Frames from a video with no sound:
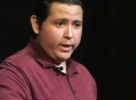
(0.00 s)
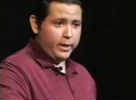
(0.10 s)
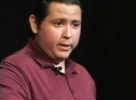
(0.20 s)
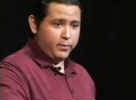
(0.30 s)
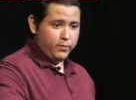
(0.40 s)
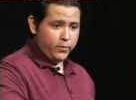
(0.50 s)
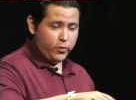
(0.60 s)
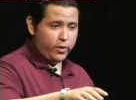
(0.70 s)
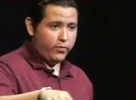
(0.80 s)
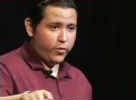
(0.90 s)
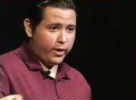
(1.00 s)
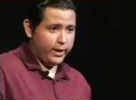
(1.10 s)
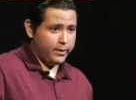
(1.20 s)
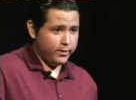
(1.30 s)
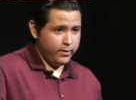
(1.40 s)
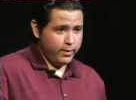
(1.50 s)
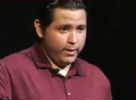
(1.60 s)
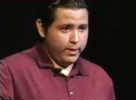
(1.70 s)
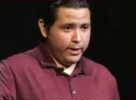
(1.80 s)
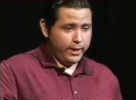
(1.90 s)
has 24 cats
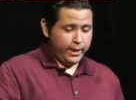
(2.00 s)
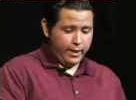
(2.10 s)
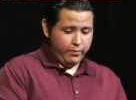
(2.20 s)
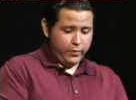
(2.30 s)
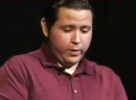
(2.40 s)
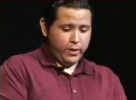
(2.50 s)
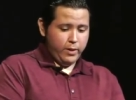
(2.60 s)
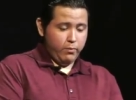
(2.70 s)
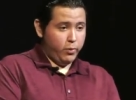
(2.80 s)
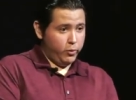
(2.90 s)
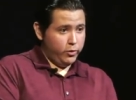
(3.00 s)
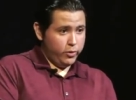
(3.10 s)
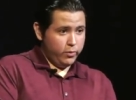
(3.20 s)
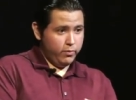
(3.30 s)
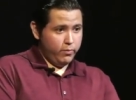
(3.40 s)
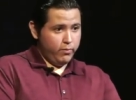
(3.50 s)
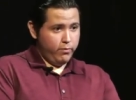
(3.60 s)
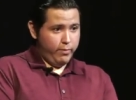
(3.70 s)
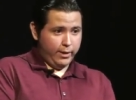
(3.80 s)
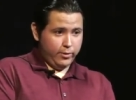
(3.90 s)
named Boots,
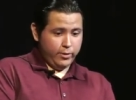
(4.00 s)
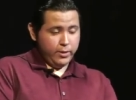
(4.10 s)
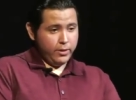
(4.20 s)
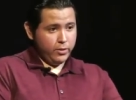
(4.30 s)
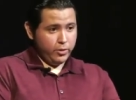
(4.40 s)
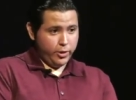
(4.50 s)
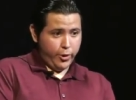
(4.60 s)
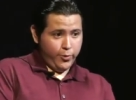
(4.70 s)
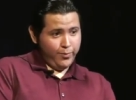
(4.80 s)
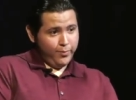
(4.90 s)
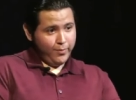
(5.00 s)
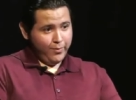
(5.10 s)
Bells, Snow,